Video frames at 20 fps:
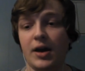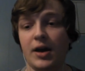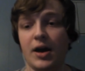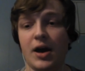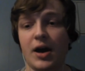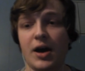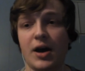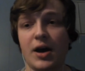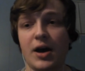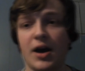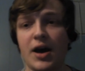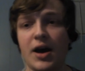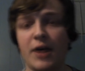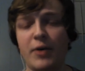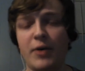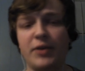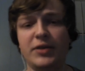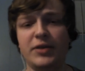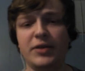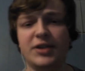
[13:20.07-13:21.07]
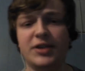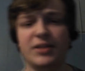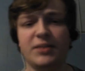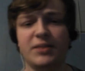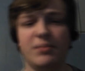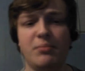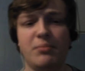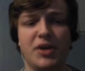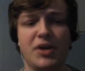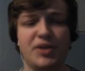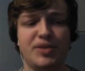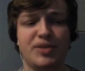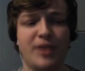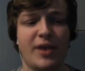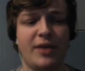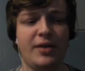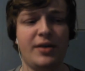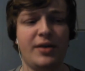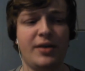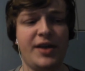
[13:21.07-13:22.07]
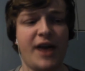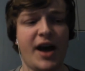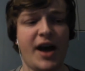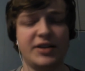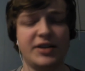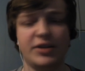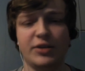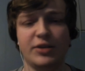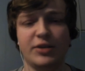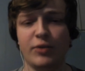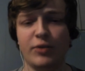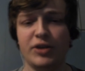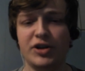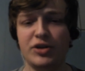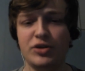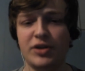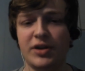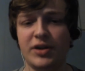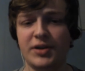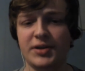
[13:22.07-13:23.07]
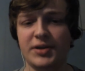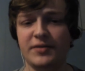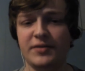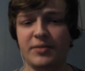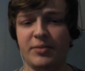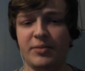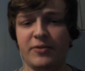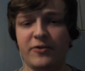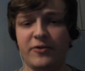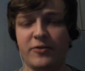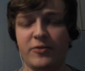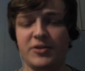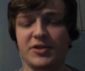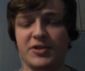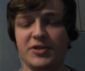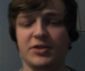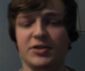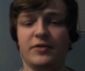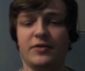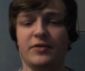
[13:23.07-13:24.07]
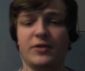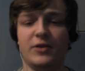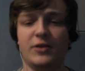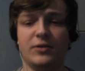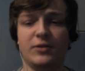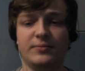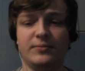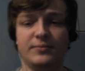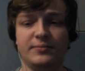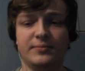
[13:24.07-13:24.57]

We haven't really talked much about the acting. What did you think of the performances overall?